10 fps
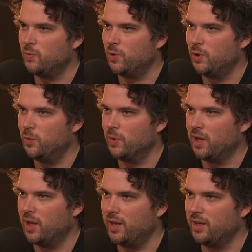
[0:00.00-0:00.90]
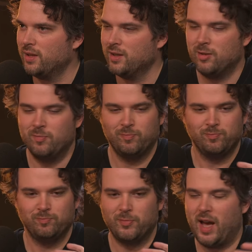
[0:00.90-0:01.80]
where you were like,
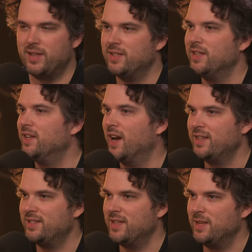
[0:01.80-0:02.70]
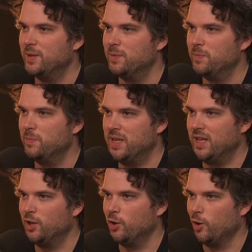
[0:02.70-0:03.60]
I see I see me
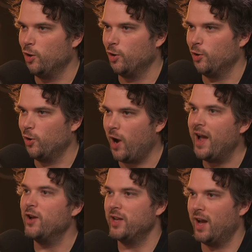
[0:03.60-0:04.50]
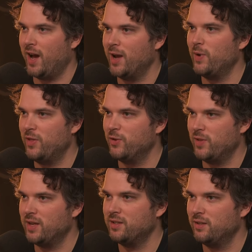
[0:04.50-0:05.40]
in her, or I, yeah, I went through that